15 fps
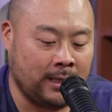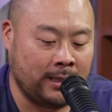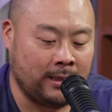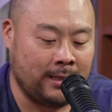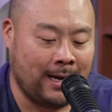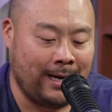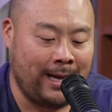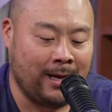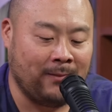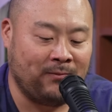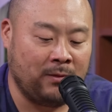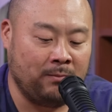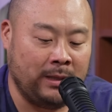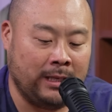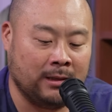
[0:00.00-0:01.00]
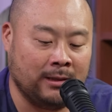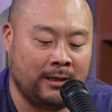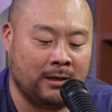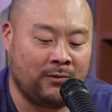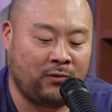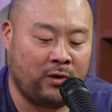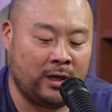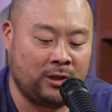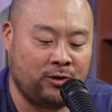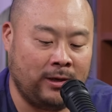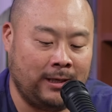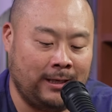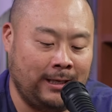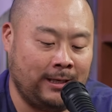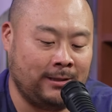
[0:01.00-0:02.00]
I could not help from being a little
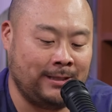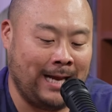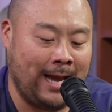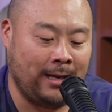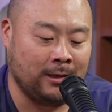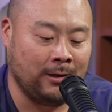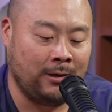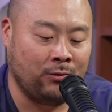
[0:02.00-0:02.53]
frustrated to hear Daniel